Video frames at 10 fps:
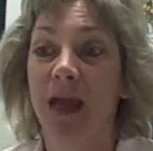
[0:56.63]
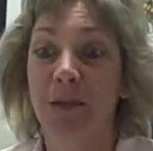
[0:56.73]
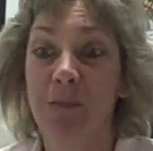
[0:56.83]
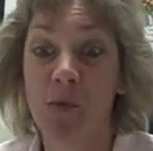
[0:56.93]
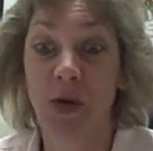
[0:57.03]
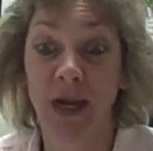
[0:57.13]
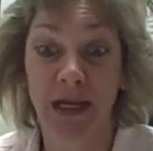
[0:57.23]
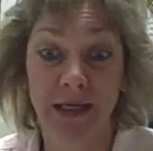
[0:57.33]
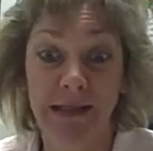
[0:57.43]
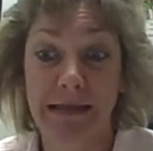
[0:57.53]
Ed
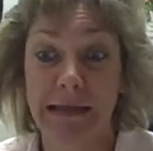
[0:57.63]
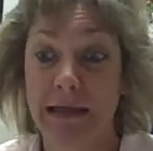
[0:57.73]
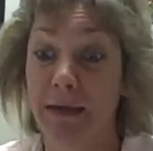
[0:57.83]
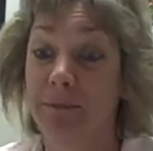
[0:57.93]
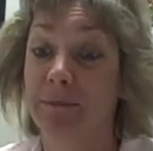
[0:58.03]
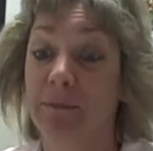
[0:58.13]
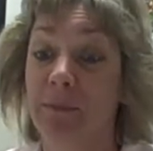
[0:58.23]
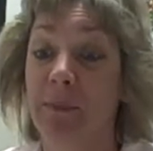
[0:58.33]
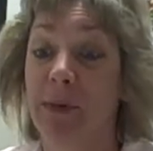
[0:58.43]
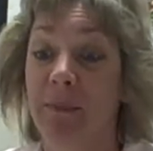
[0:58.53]
Moret, and I
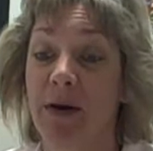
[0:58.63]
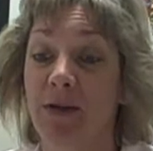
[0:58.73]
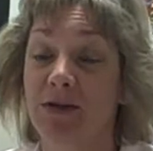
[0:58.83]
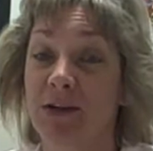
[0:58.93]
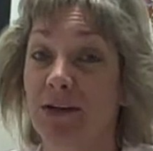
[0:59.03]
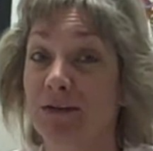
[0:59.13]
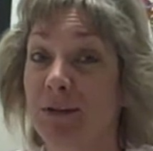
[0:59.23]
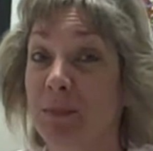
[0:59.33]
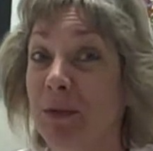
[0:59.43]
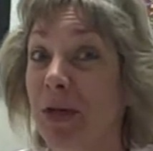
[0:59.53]
apologize if
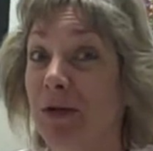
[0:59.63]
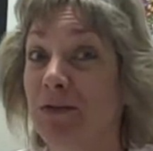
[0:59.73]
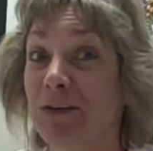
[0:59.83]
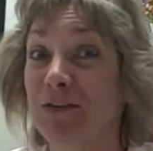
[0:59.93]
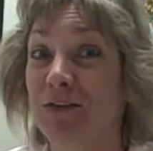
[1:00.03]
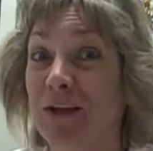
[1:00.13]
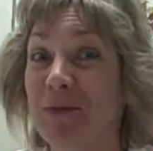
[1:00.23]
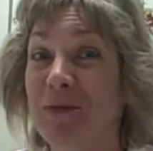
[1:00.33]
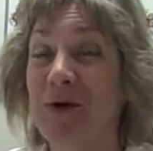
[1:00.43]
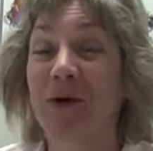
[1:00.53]
I'm pronouncing his name
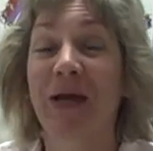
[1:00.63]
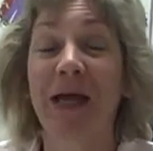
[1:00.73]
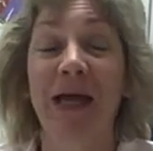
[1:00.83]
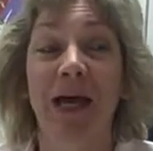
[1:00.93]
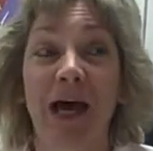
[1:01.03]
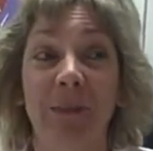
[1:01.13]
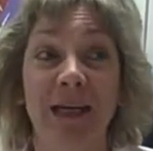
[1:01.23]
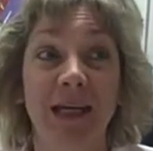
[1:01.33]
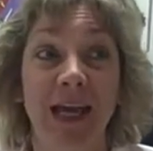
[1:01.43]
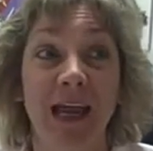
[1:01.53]
wrong.
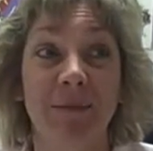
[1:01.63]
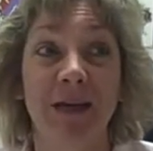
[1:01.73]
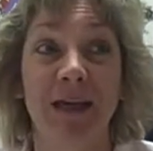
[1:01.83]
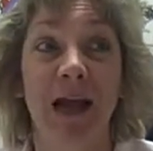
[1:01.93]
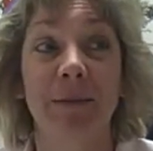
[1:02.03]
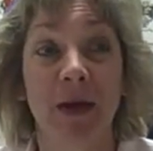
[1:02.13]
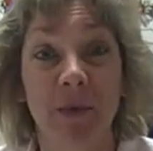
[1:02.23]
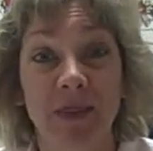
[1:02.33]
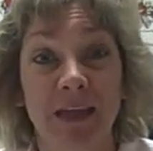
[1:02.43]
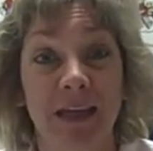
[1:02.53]
He came in, I met
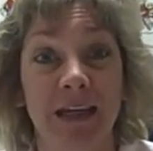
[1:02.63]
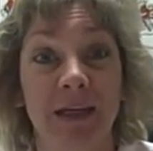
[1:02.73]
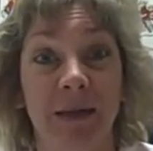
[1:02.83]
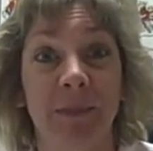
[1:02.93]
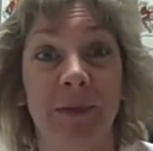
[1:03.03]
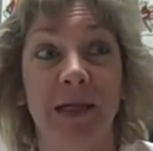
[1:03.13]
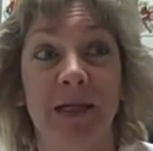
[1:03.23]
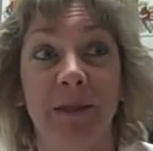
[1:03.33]
with him,